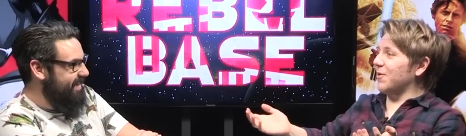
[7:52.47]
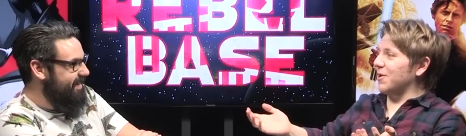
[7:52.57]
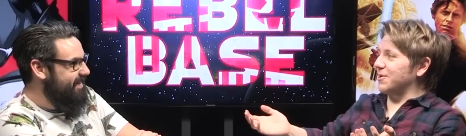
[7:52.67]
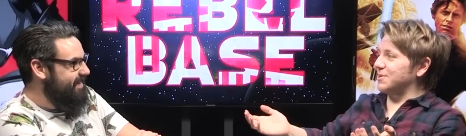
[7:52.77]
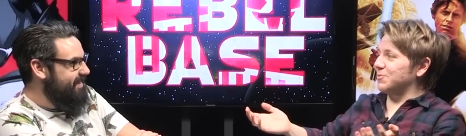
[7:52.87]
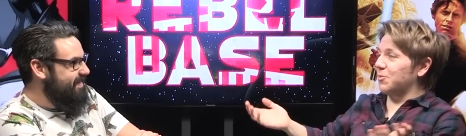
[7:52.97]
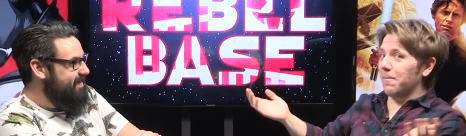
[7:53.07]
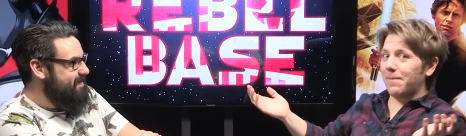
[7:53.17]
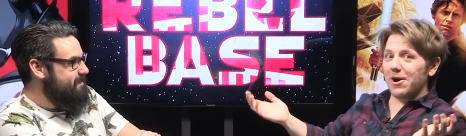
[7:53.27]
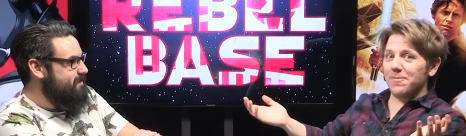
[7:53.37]
Speaker 1: it was,
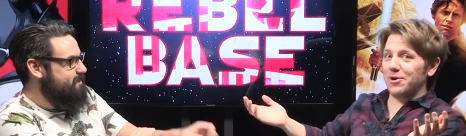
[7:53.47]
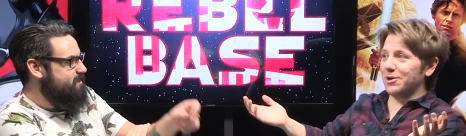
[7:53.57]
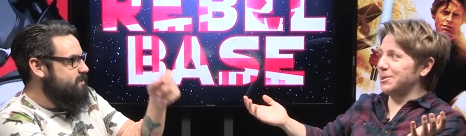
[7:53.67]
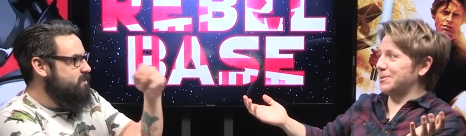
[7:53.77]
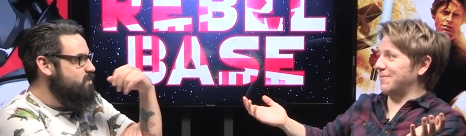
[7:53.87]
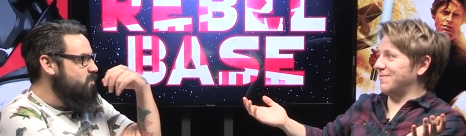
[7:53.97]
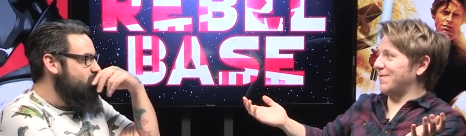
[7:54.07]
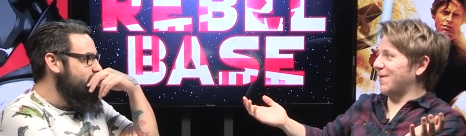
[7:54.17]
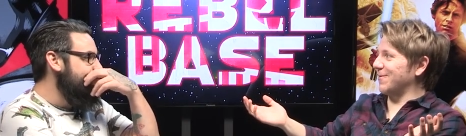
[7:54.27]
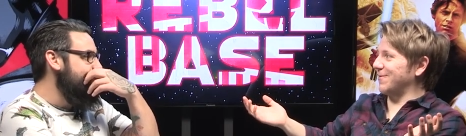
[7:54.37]
what better punishment
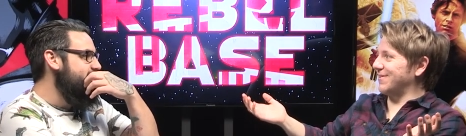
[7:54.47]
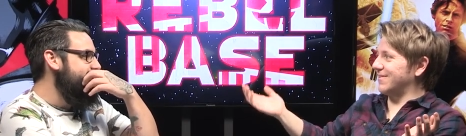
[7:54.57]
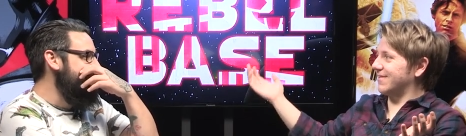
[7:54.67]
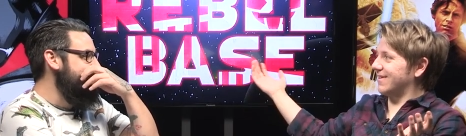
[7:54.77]
for us